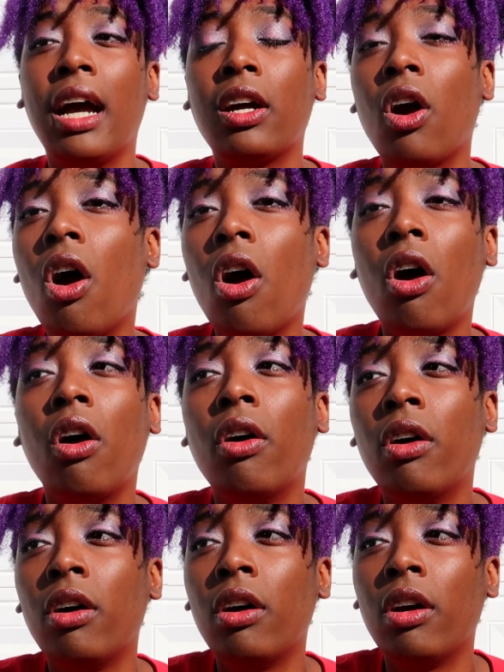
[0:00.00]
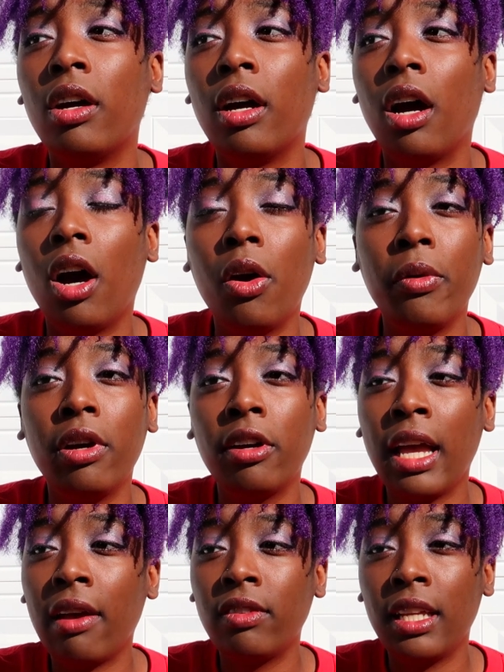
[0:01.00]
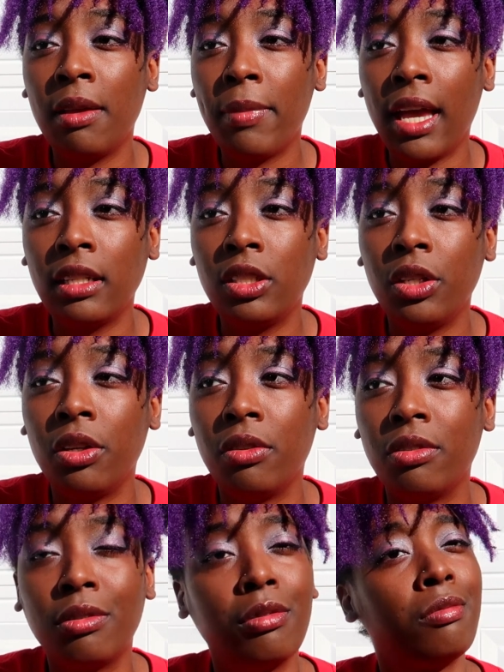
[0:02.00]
I call, oh, we'll have to get back to you.